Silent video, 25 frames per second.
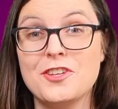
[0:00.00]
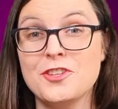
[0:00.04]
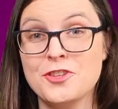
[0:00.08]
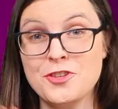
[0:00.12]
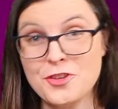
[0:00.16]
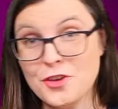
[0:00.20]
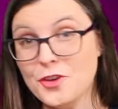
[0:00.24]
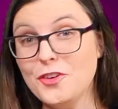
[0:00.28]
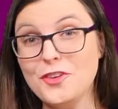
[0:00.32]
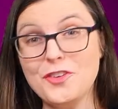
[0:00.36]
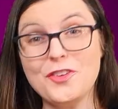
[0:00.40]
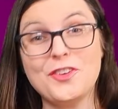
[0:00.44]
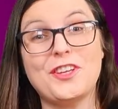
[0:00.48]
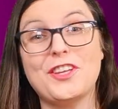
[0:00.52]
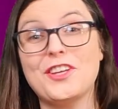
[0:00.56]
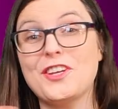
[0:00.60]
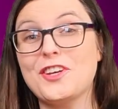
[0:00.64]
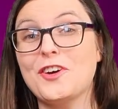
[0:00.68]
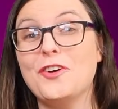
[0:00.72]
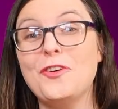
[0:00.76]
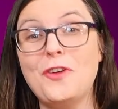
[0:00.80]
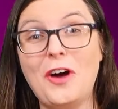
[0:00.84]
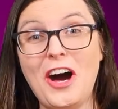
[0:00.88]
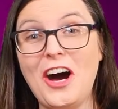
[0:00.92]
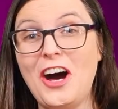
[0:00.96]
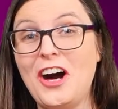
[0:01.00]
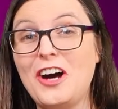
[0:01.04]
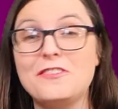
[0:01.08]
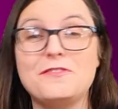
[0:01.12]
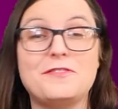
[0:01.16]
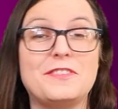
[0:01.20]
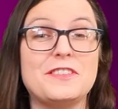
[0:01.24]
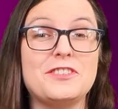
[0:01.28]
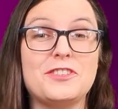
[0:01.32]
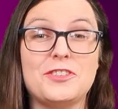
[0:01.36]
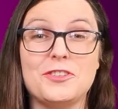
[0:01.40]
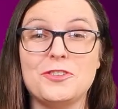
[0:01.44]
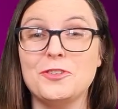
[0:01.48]
You can go off
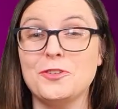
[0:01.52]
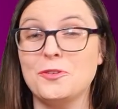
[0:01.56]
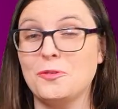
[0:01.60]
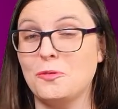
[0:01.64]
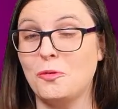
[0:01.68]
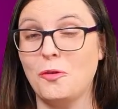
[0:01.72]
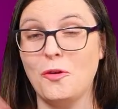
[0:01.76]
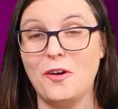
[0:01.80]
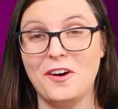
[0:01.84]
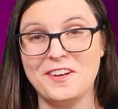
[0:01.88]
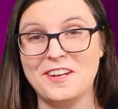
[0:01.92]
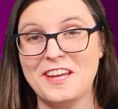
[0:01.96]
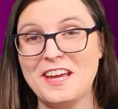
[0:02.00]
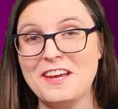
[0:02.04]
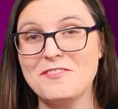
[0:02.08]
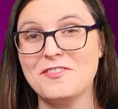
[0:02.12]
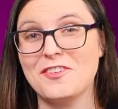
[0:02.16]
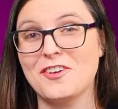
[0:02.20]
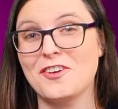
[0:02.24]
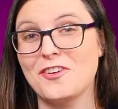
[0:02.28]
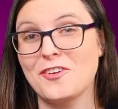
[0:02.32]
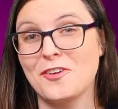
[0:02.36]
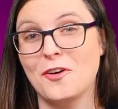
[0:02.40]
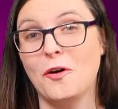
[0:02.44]
and do whatever,